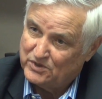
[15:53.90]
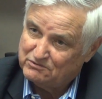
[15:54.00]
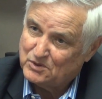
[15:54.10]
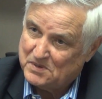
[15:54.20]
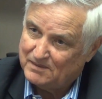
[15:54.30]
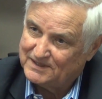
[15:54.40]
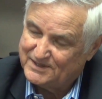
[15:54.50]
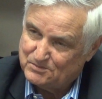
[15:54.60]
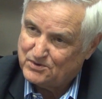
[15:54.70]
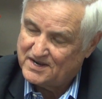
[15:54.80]
with a
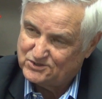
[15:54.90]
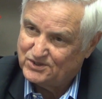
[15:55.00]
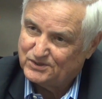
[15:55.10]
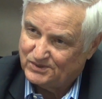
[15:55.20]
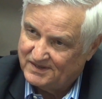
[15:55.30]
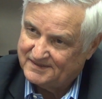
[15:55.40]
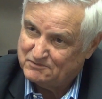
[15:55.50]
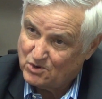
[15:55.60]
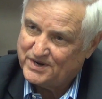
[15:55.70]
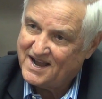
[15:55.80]
Republican president,
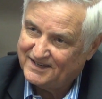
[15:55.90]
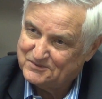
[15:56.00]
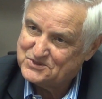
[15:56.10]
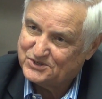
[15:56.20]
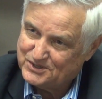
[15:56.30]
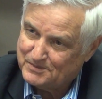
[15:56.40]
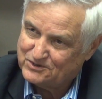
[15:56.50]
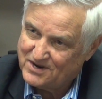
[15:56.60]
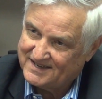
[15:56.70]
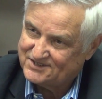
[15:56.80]
and Rhode Island was a
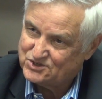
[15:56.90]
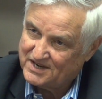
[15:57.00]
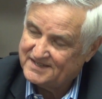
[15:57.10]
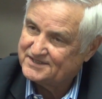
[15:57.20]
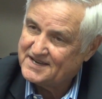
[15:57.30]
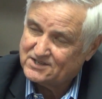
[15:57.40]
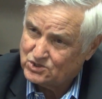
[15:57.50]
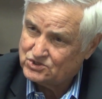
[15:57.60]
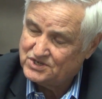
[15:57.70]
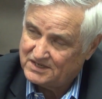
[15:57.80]
Democratic state, and
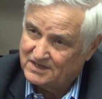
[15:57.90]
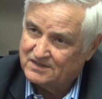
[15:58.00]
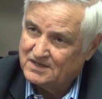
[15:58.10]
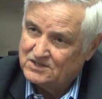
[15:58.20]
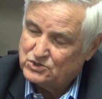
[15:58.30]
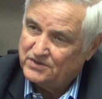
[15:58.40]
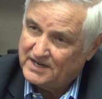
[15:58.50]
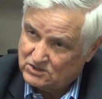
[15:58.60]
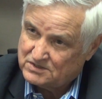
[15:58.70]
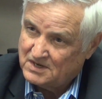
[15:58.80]
Texas didn't.
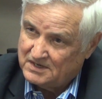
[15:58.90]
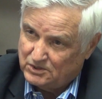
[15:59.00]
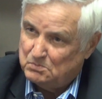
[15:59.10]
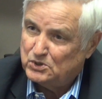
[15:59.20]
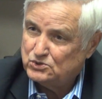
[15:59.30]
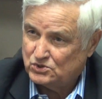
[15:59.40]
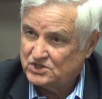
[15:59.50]
So that's, you put